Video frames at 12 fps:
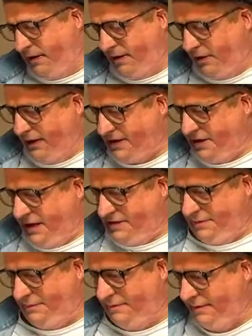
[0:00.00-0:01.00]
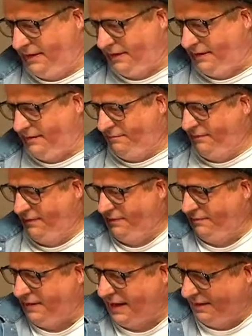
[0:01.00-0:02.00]
Oh, that's awesome.
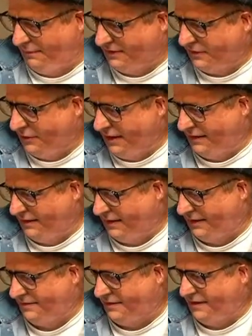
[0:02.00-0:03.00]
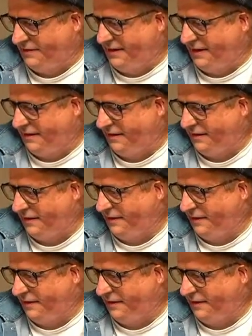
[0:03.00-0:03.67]
Adam, that's great. Yeah, that's a nice hit.